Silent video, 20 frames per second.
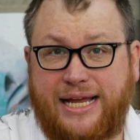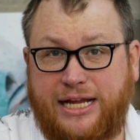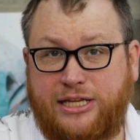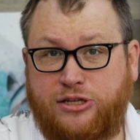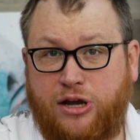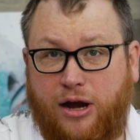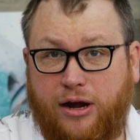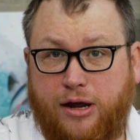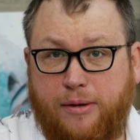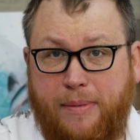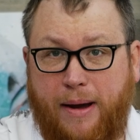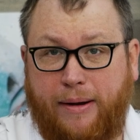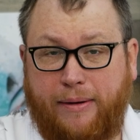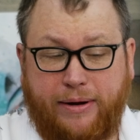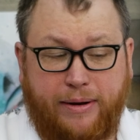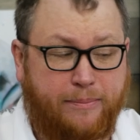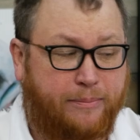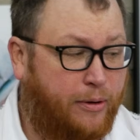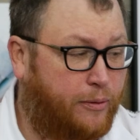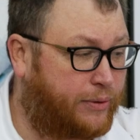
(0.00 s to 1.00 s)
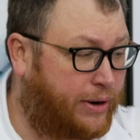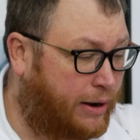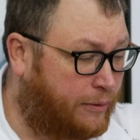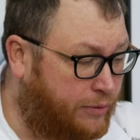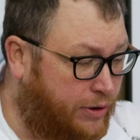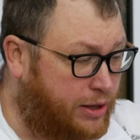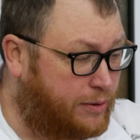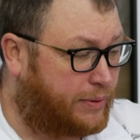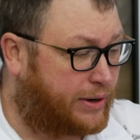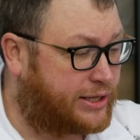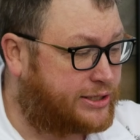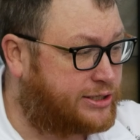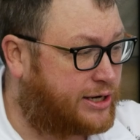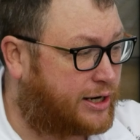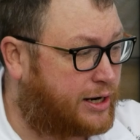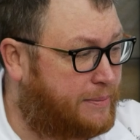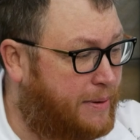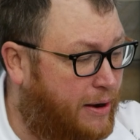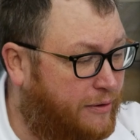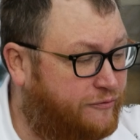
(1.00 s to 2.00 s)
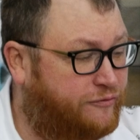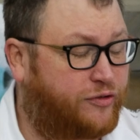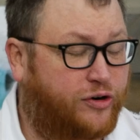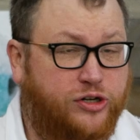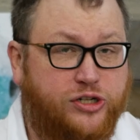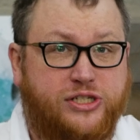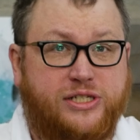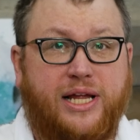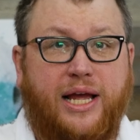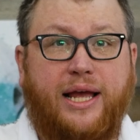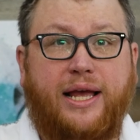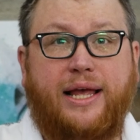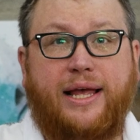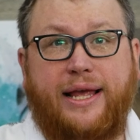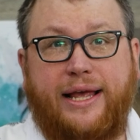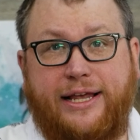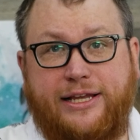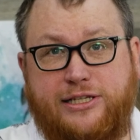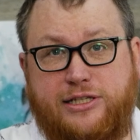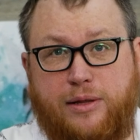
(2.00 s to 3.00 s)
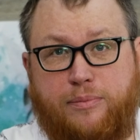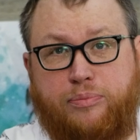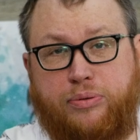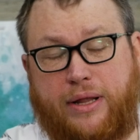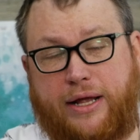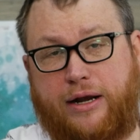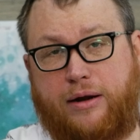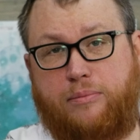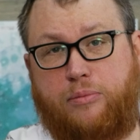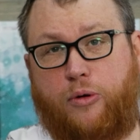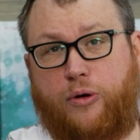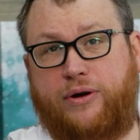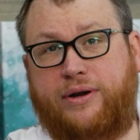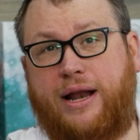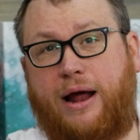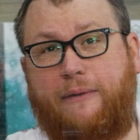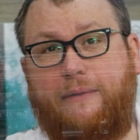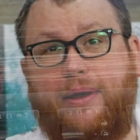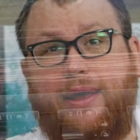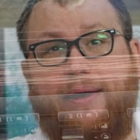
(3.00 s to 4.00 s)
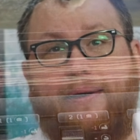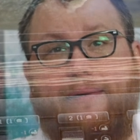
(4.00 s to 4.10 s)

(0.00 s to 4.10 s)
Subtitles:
I talk about it, but what I really want to talk about first is the player board. Now,